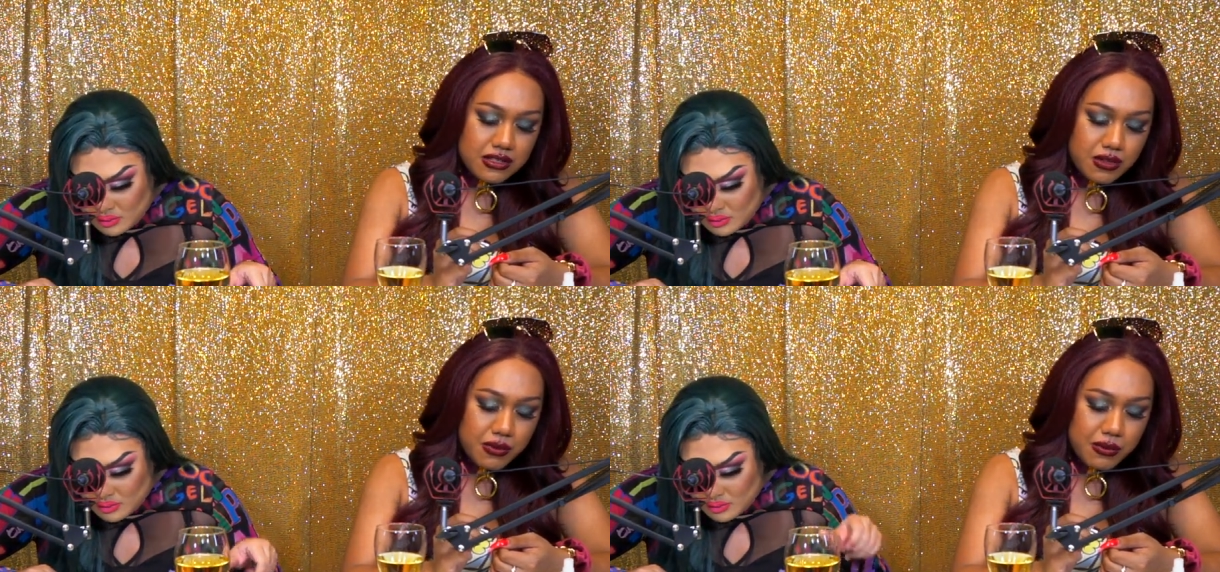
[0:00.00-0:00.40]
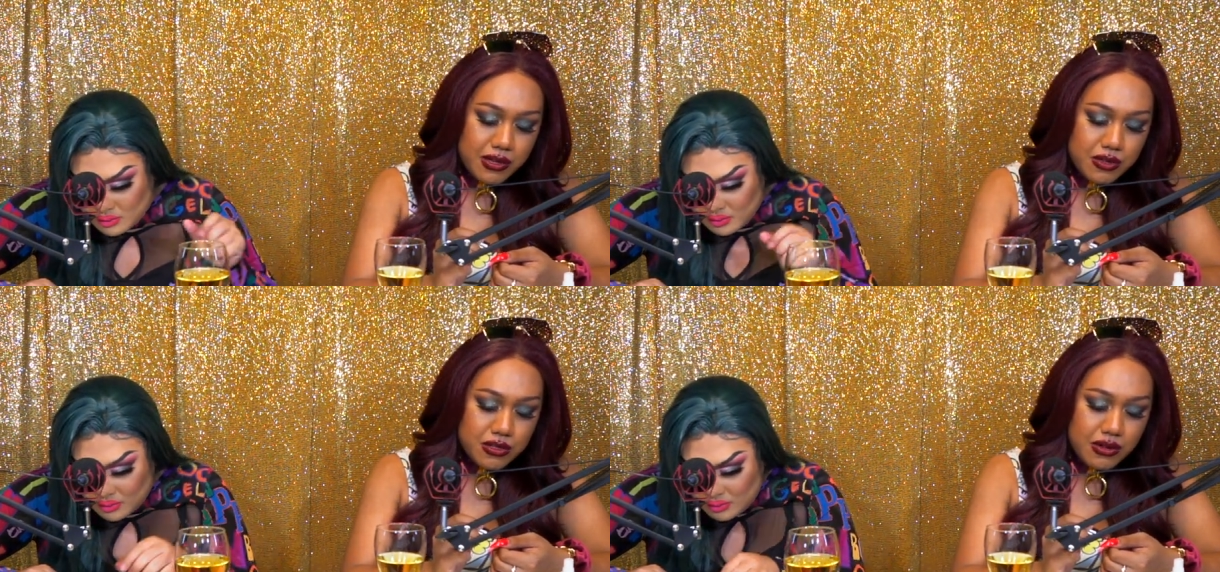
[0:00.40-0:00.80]
Speaker 1: so we will
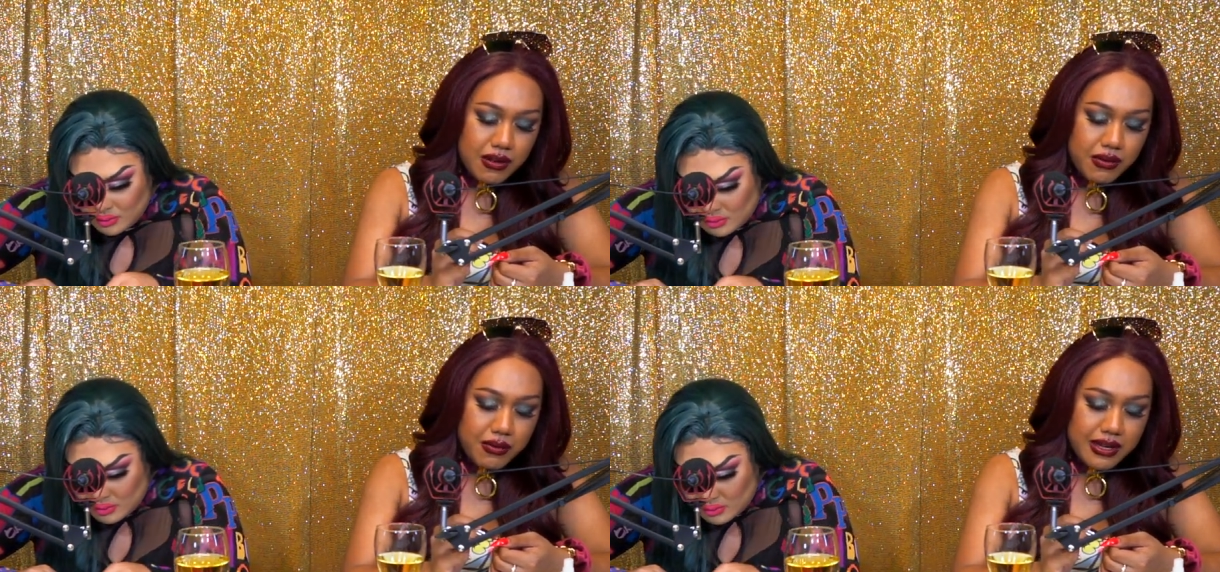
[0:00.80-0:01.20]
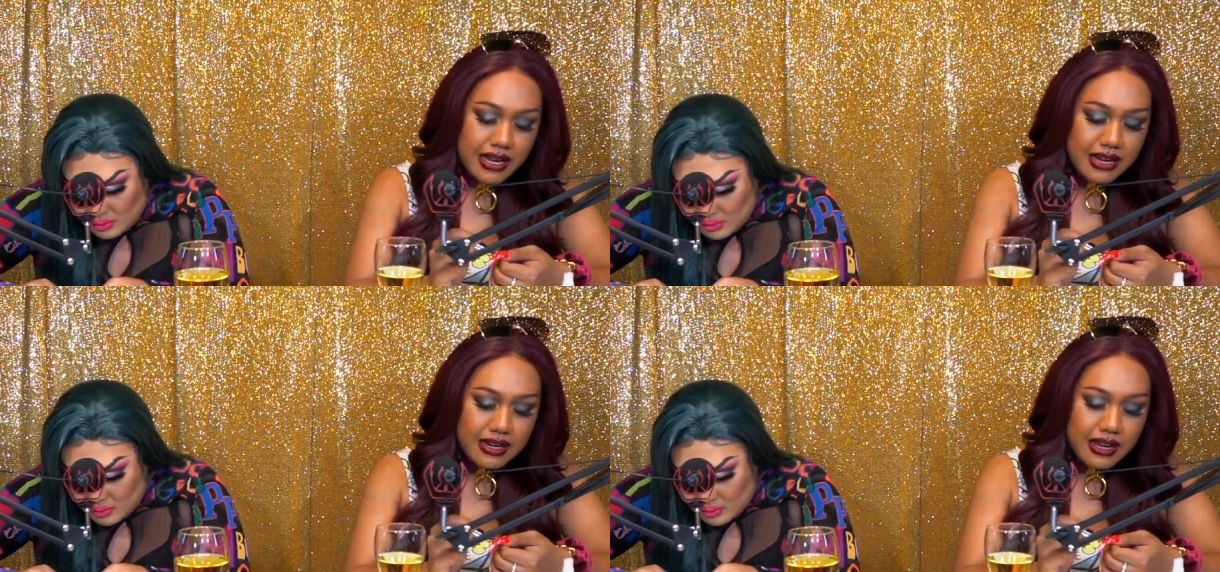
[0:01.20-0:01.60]
use whatever we
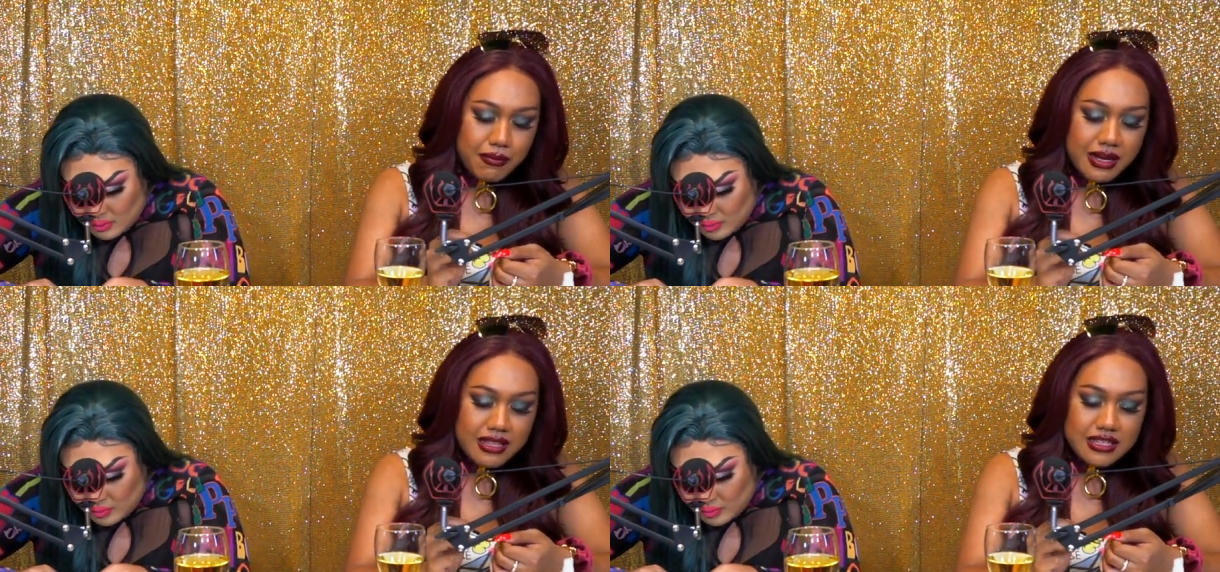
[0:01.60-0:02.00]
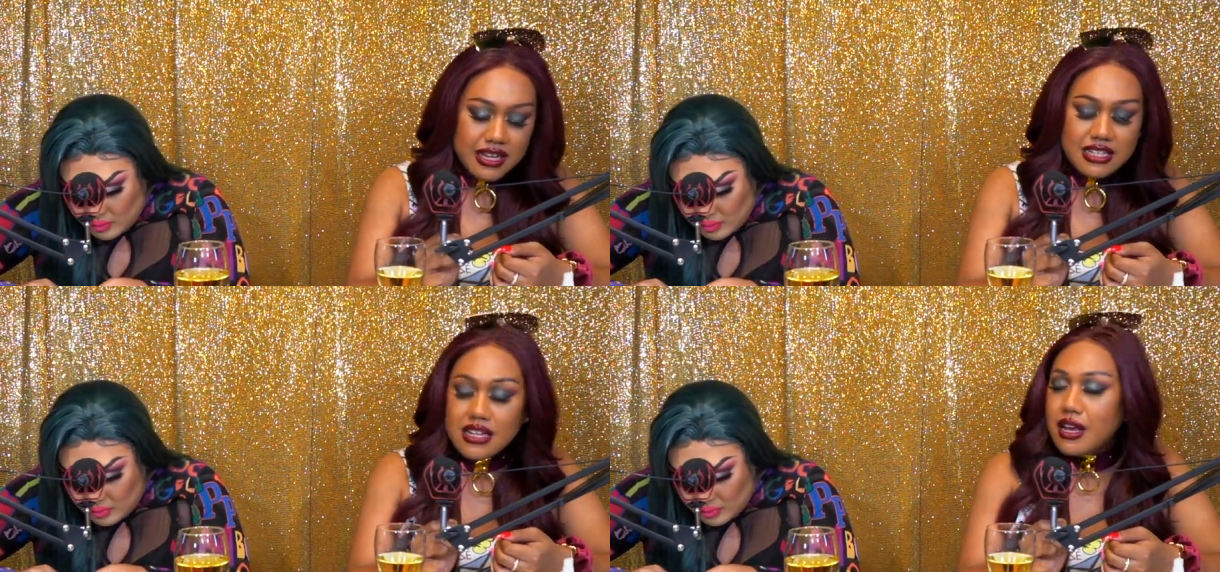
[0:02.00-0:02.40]
can. Like Mother
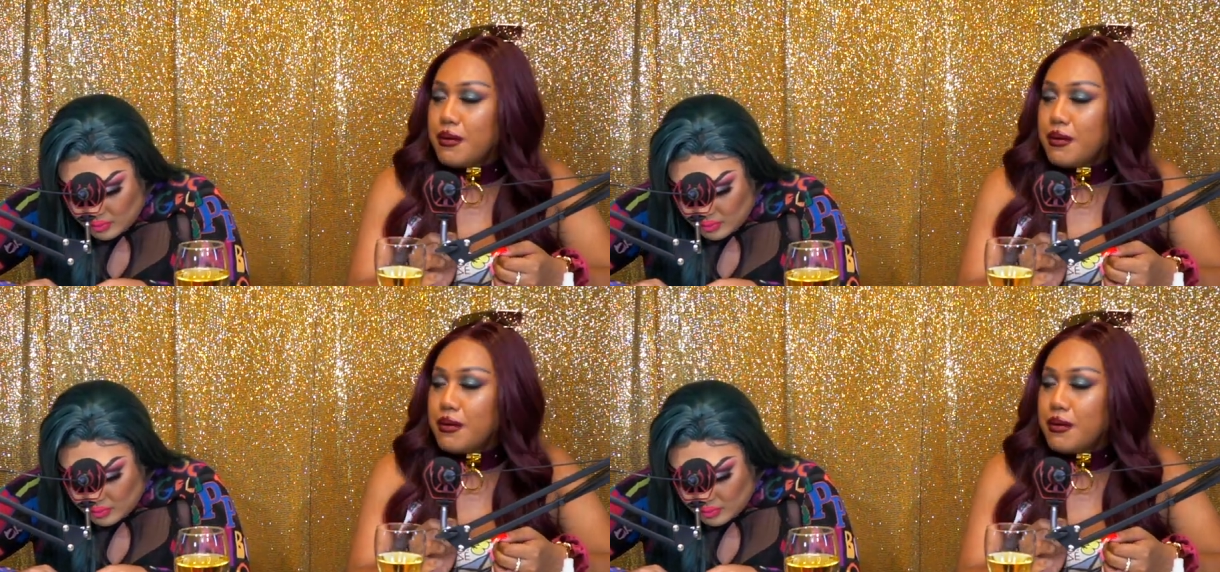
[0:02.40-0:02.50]
says,